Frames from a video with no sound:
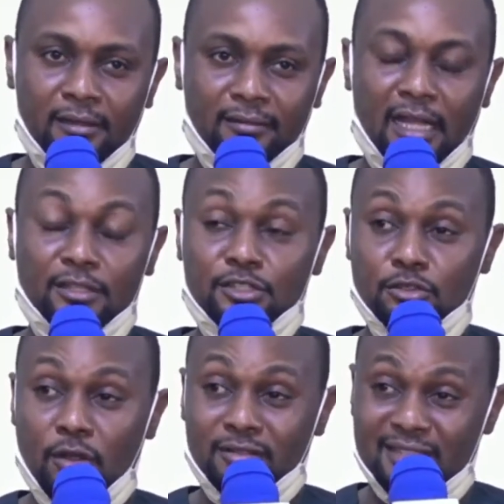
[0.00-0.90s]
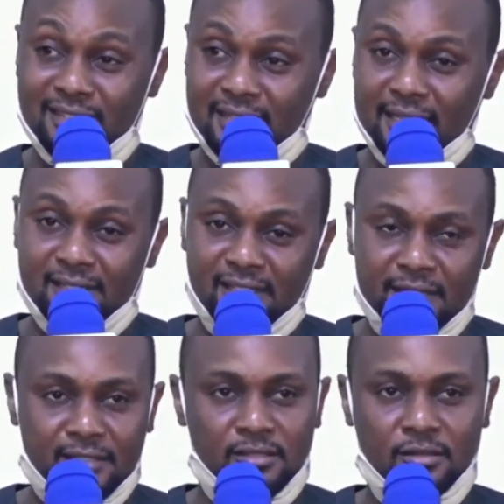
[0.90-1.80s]
that you should not
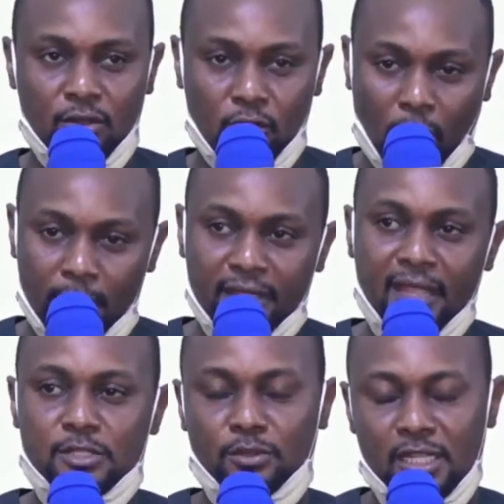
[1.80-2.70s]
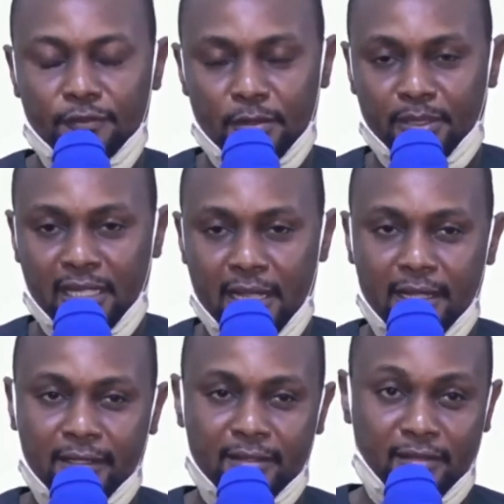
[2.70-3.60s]
insist coming here to give
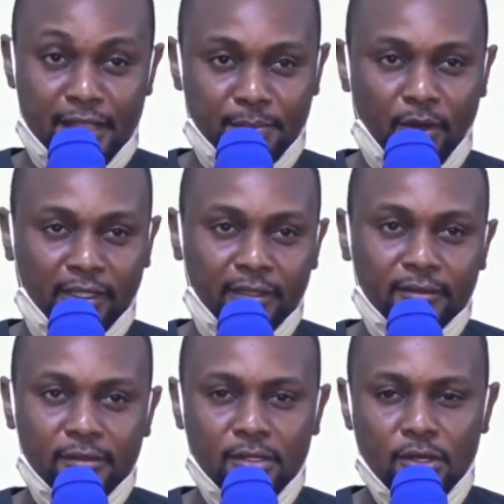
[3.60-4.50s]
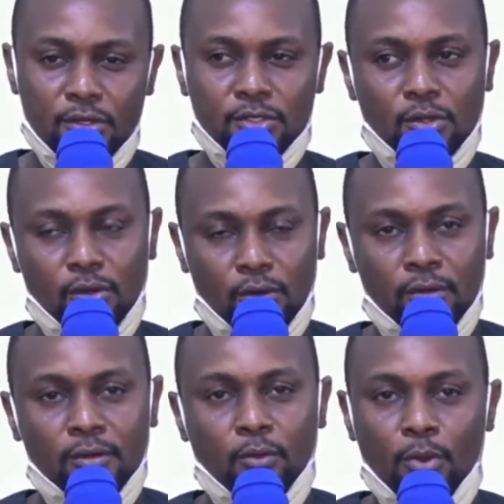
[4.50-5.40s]
the testimony. So
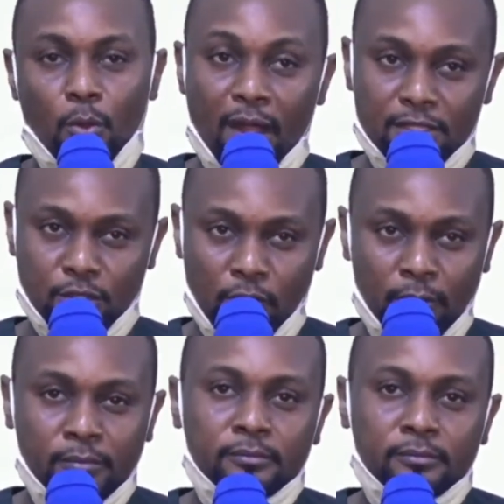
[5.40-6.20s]
we went home.